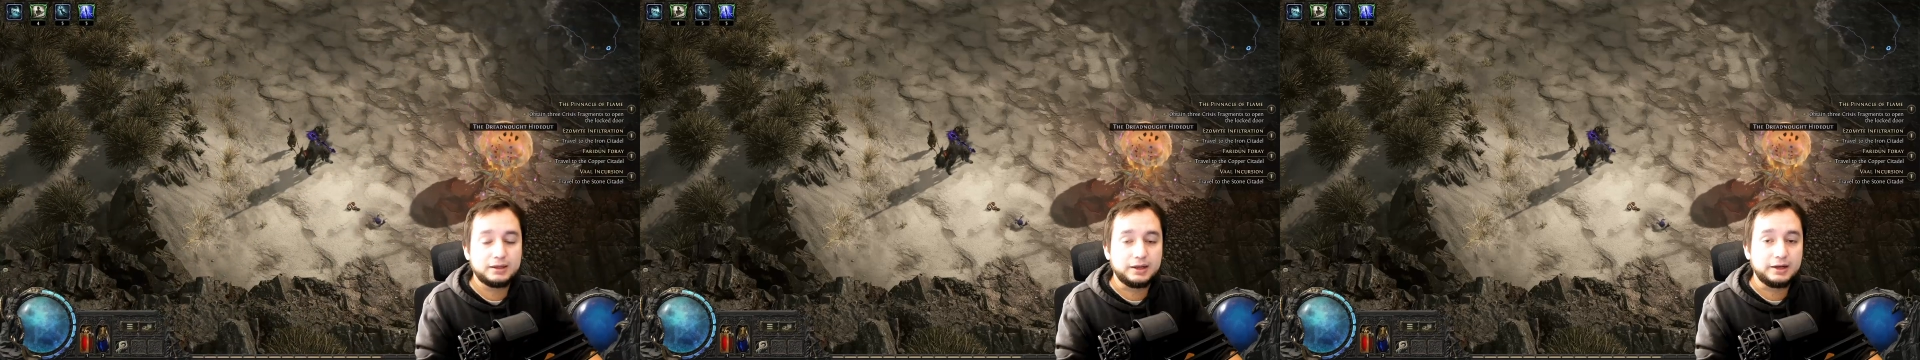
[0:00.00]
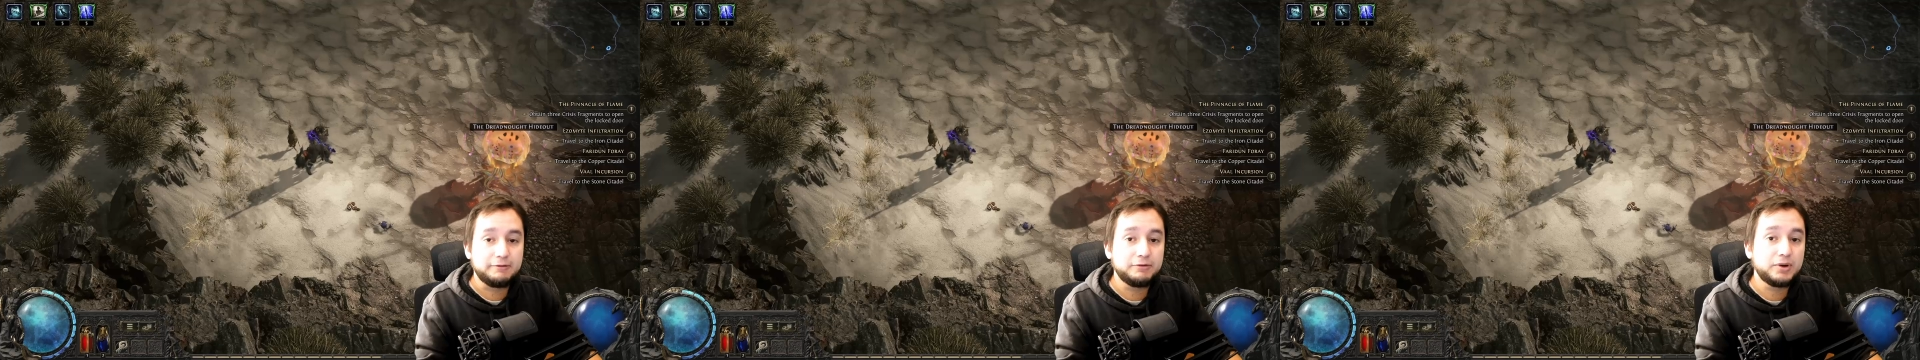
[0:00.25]

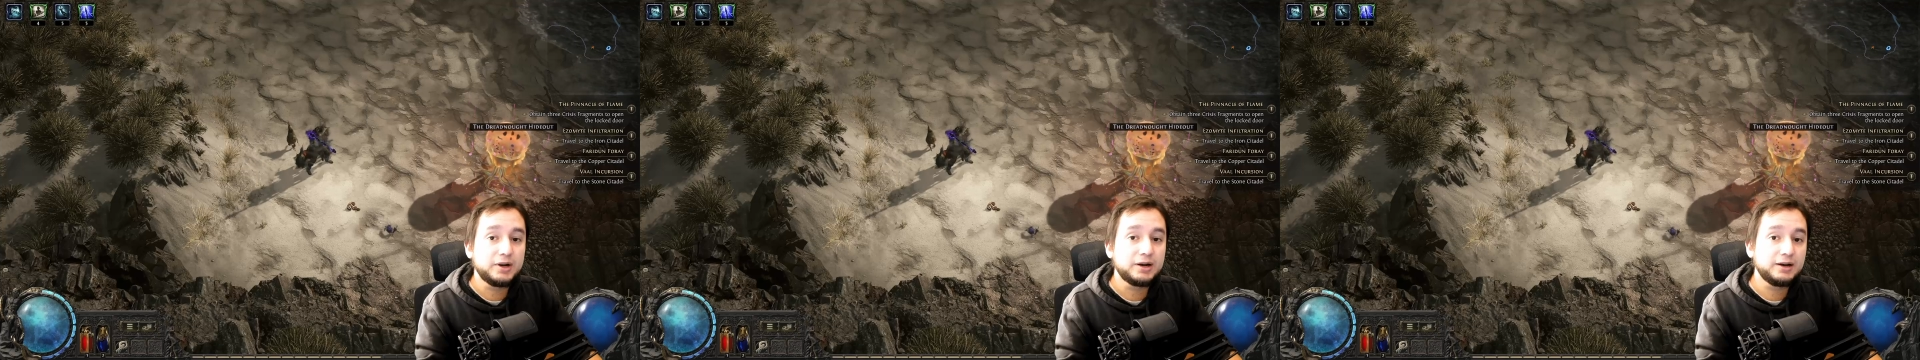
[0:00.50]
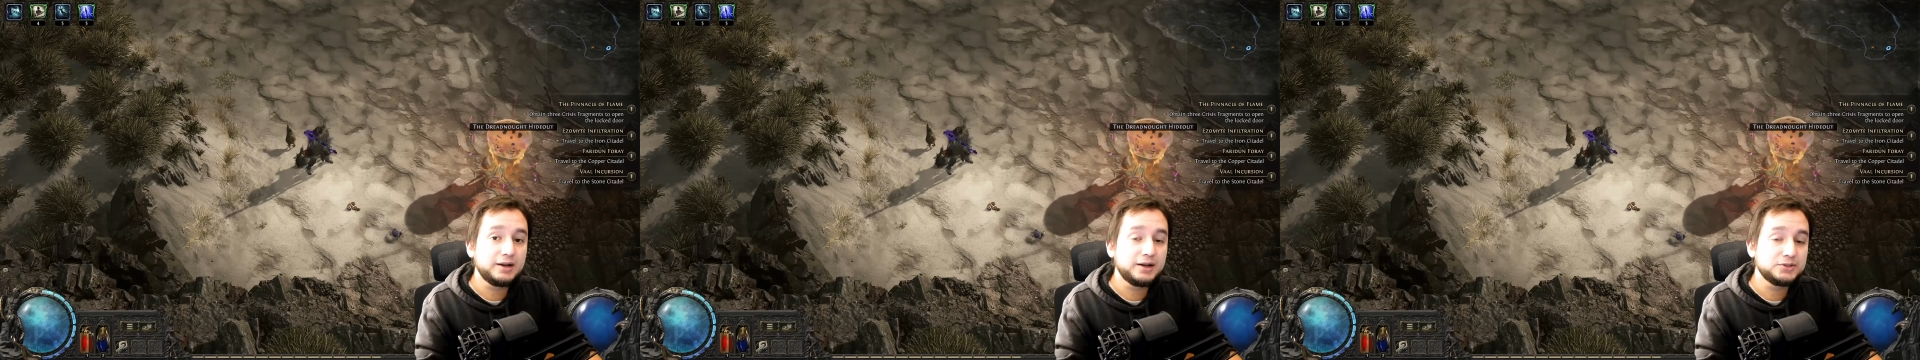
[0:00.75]
And if you are
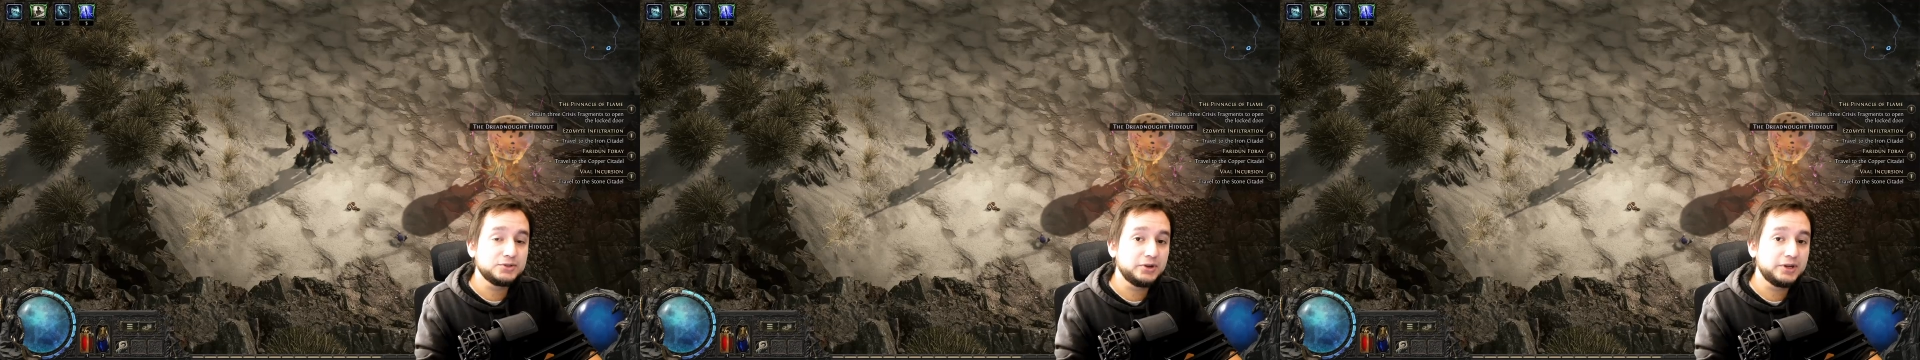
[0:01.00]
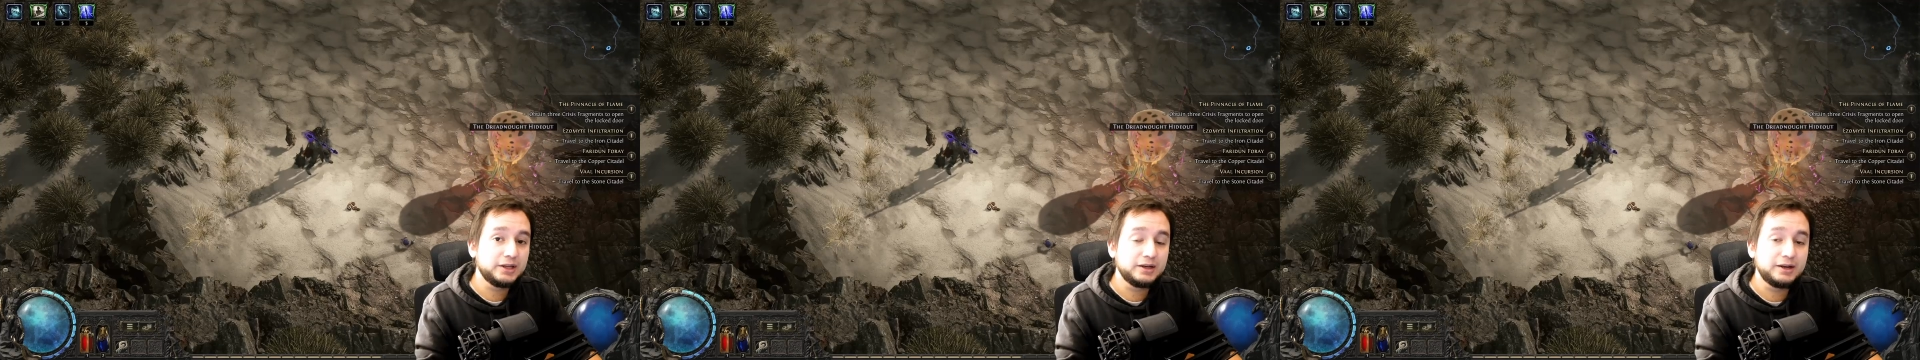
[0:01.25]
really
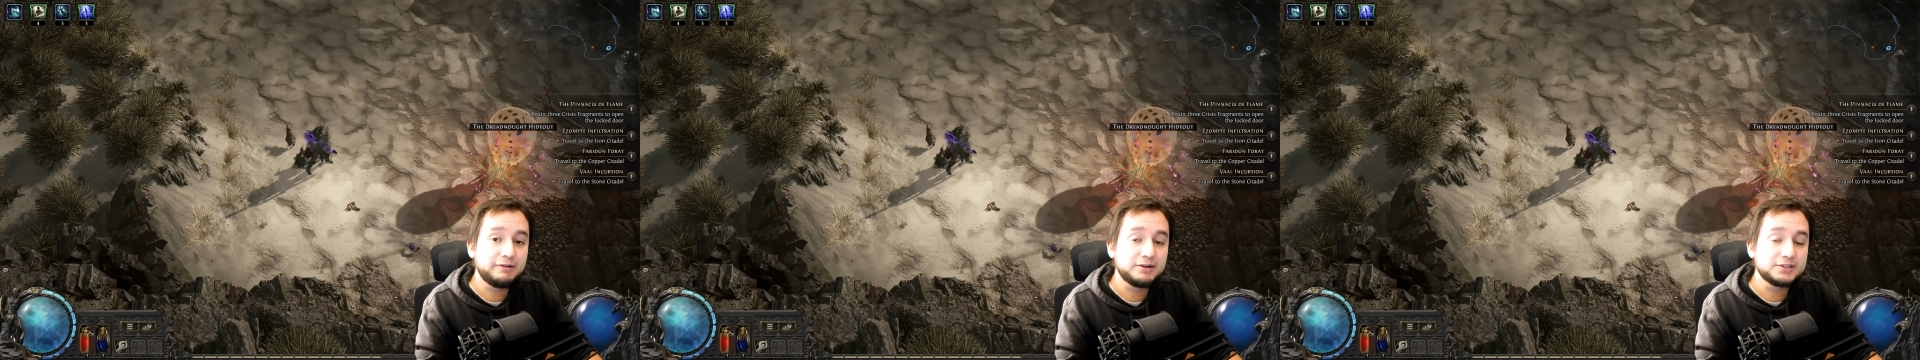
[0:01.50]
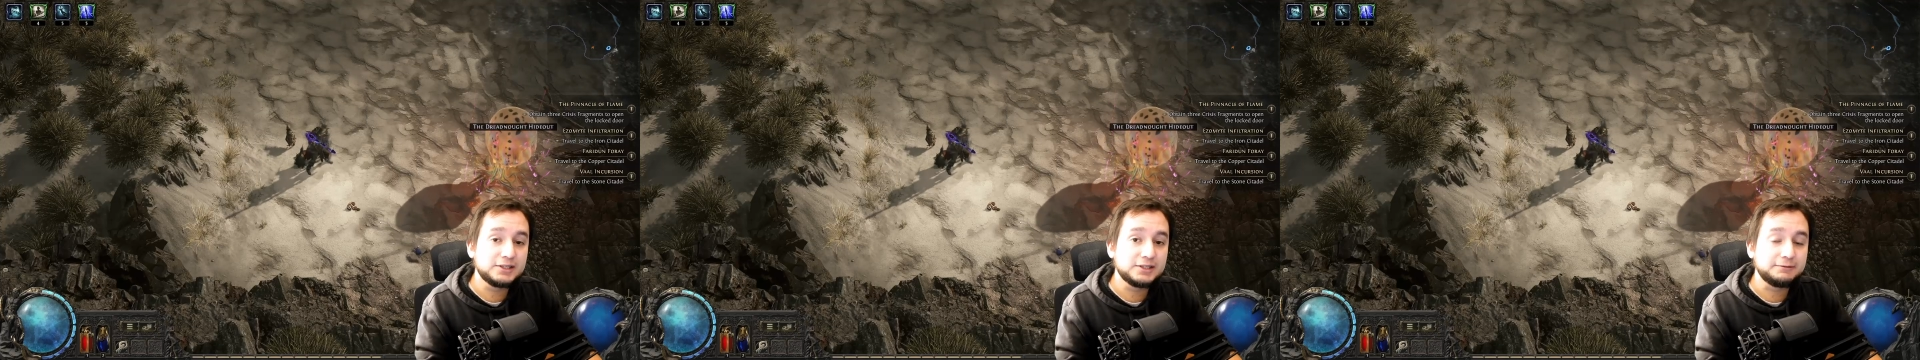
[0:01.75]
enjoying
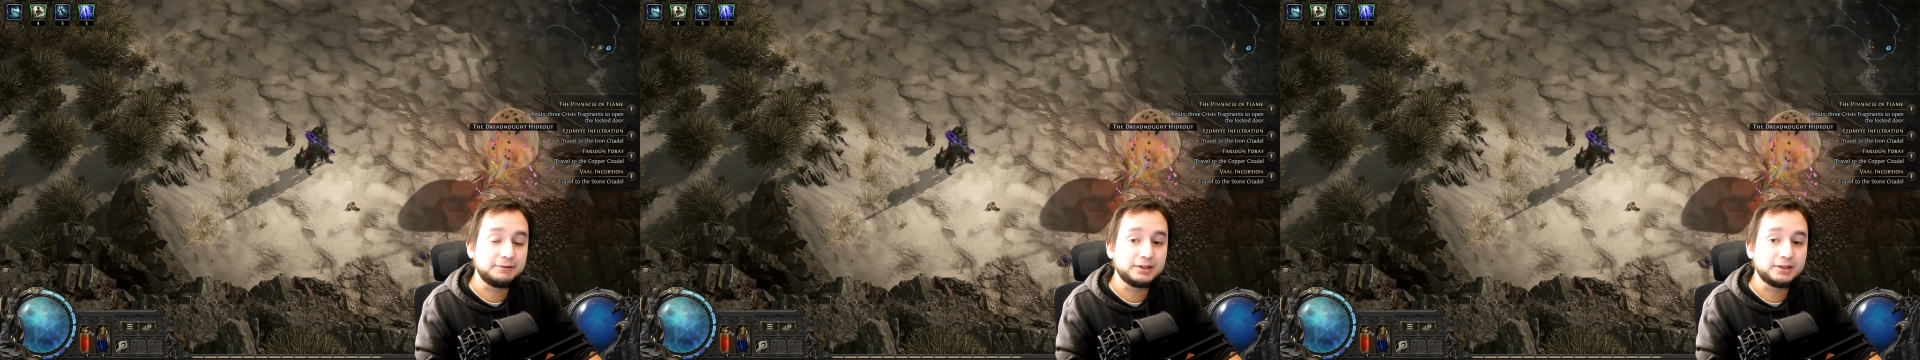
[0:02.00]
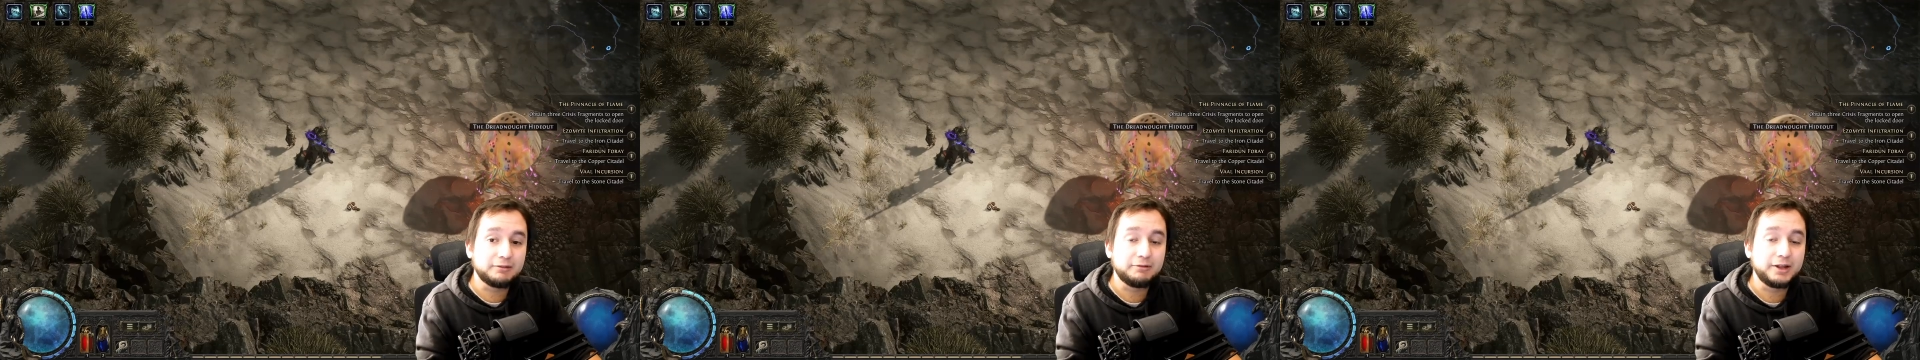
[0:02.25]
Neversink's
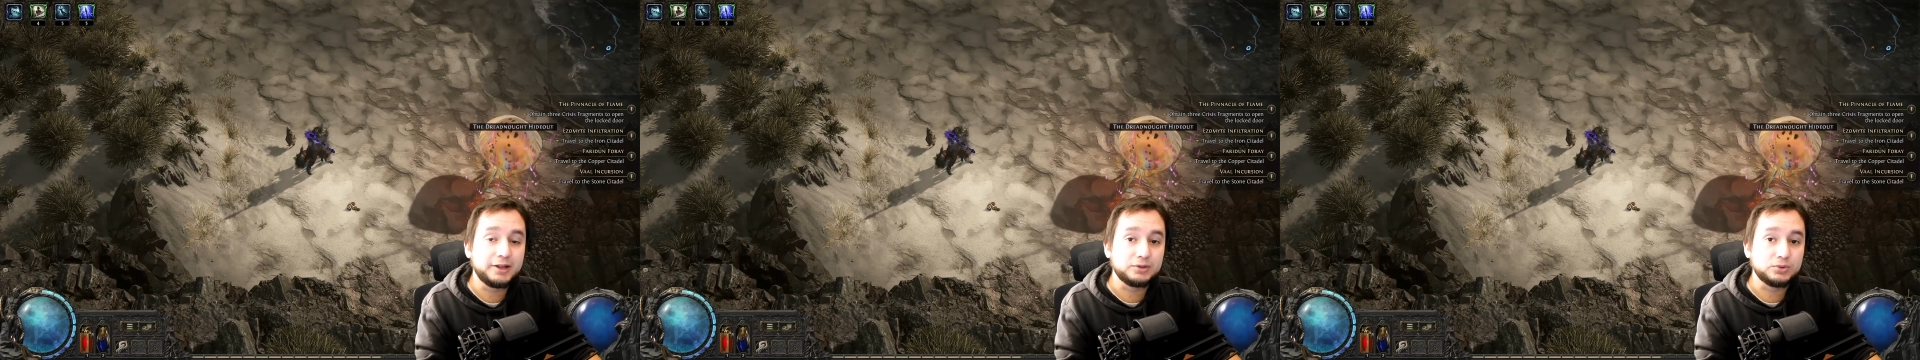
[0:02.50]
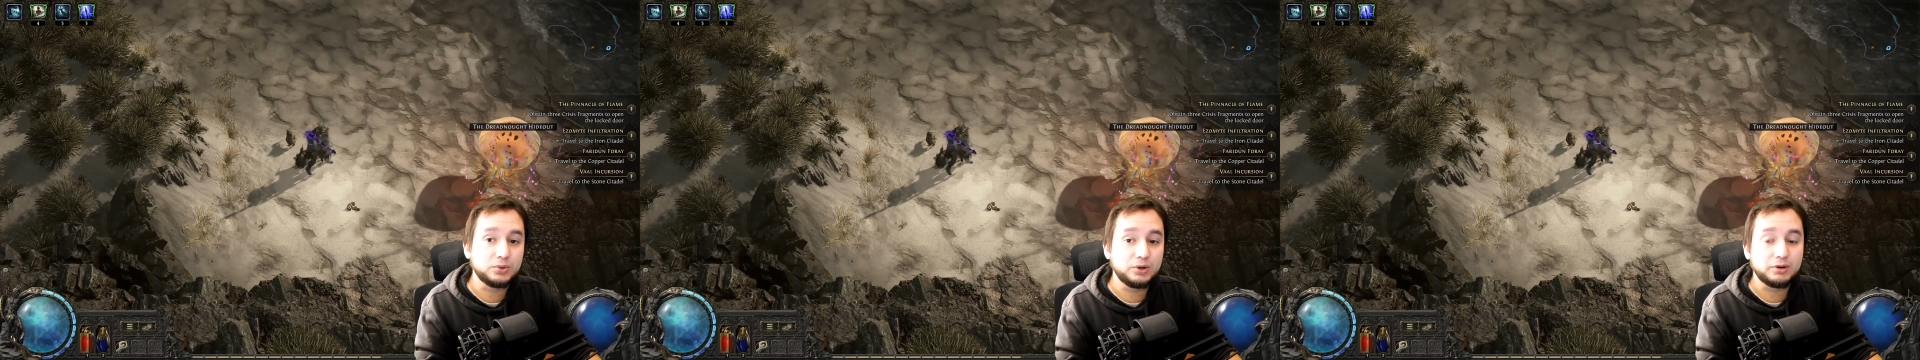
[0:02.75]
Filterblade
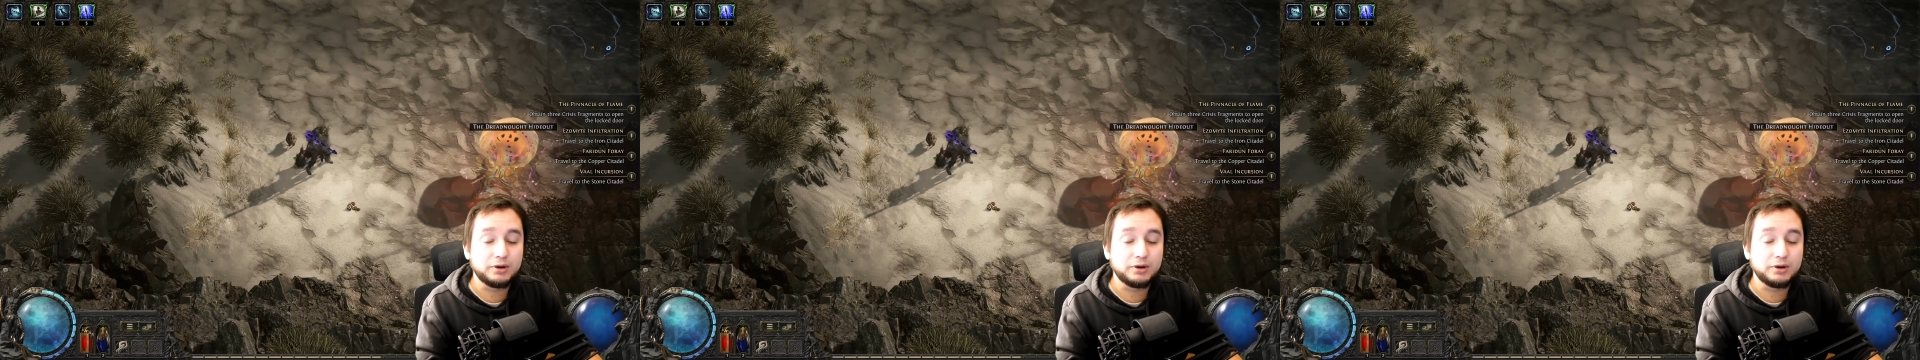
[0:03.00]
tool,